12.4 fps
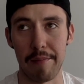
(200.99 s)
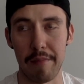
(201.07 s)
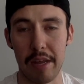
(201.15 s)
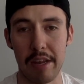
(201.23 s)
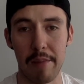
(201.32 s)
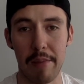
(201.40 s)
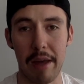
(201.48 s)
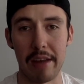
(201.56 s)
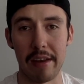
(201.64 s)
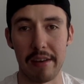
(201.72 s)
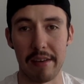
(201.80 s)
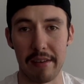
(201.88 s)

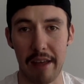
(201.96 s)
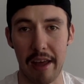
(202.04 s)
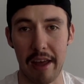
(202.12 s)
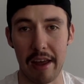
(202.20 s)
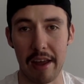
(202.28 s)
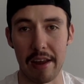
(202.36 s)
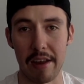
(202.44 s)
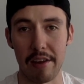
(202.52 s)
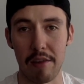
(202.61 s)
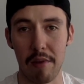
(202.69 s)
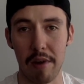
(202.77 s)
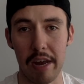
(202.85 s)
independent and
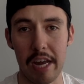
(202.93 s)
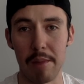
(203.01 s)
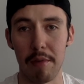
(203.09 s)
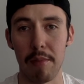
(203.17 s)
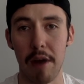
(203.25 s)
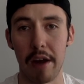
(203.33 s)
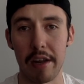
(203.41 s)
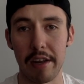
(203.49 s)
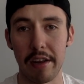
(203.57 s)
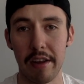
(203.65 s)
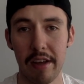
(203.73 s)
you are able-bodied,